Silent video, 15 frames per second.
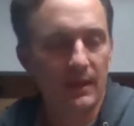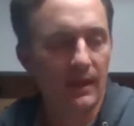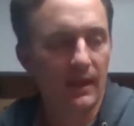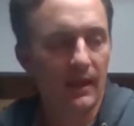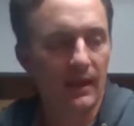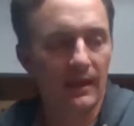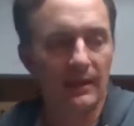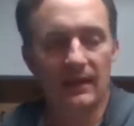
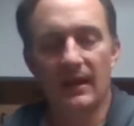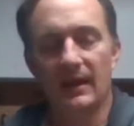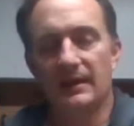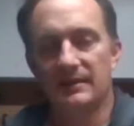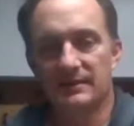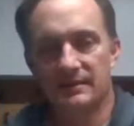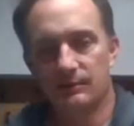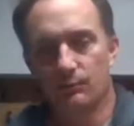and
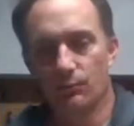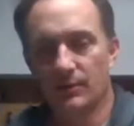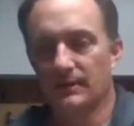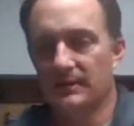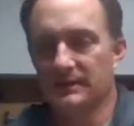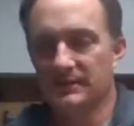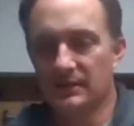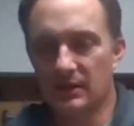that when
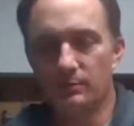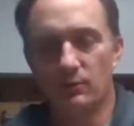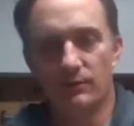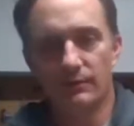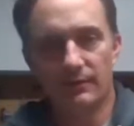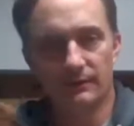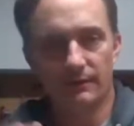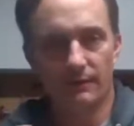the sun moved
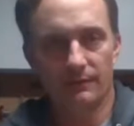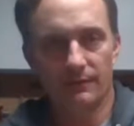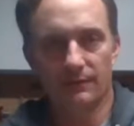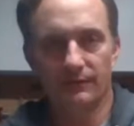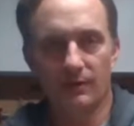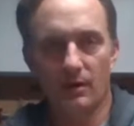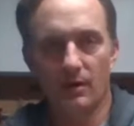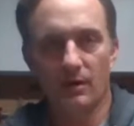in front of the
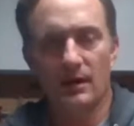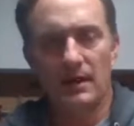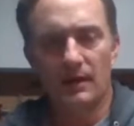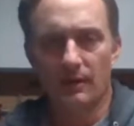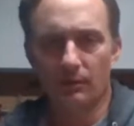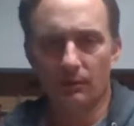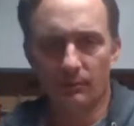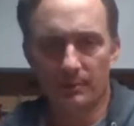star,
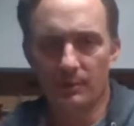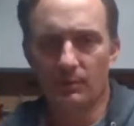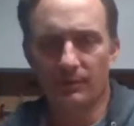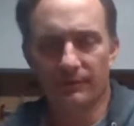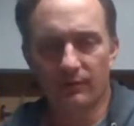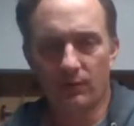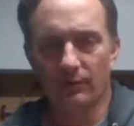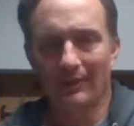there would be what's
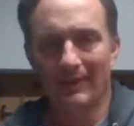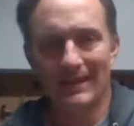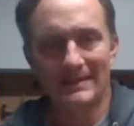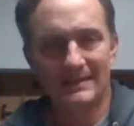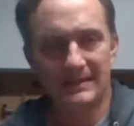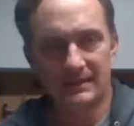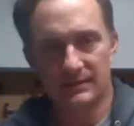called lensing.